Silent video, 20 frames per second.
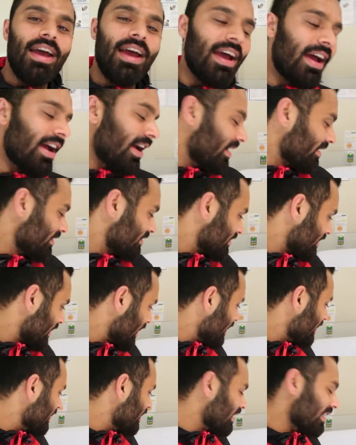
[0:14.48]
And
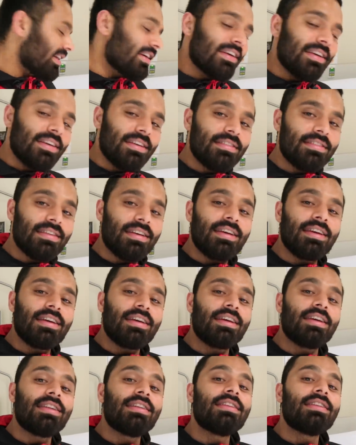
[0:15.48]
today is
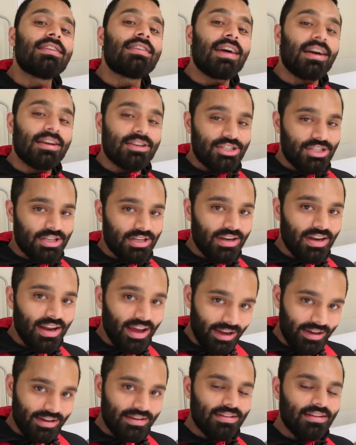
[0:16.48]
induction
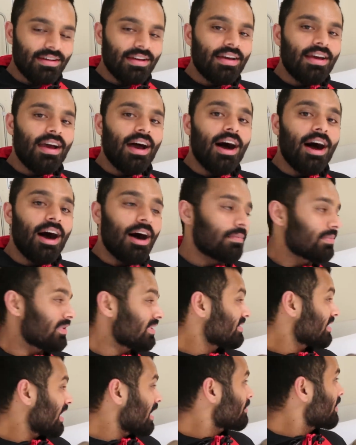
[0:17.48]
night.
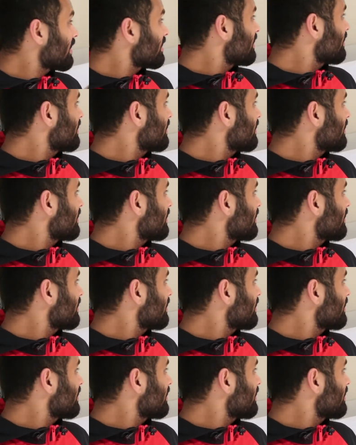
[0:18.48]
The time I